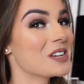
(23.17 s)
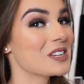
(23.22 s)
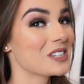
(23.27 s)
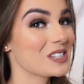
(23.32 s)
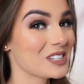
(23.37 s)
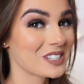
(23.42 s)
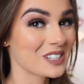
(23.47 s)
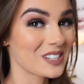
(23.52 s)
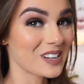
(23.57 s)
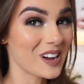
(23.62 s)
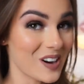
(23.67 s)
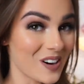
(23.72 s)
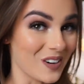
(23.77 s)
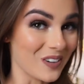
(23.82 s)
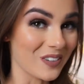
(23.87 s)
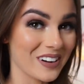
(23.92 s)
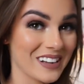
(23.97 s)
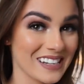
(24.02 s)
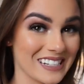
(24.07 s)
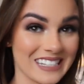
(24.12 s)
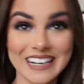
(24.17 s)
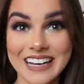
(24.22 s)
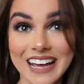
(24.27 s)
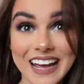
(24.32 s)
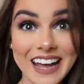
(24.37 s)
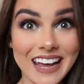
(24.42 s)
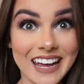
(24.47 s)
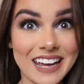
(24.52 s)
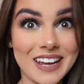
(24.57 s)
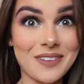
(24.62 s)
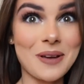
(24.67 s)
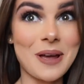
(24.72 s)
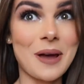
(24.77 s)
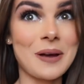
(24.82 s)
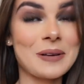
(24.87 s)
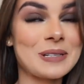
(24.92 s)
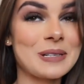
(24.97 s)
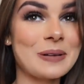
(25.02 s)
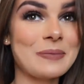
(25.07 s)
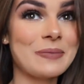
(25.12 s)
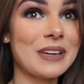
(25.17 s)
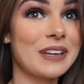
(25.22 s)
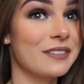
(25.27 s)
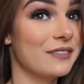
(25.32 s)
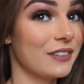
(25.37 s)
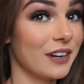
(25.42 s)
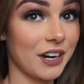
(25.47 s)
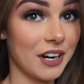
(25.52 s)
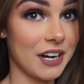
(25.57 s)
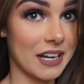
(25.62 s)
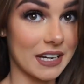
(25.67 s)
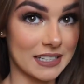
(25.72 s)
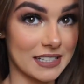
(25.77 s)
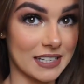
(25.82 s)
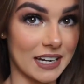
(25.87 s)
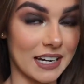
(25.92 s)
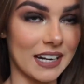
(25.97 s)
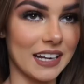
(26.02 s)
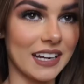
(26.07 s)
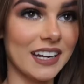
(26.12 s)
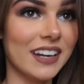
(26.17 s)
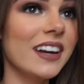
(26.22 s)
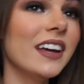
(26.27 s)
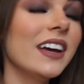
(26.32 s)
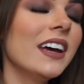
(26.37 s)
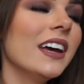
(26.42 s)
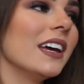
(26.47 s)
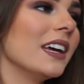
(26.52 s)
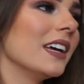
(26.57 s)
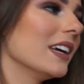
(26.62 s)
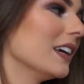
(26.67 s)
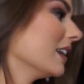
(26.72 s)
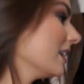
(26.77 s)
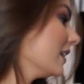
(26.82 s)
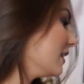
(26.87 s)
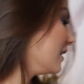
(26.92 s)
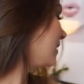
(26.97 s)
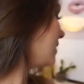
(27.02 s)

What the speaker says: So today we have something very exciting. It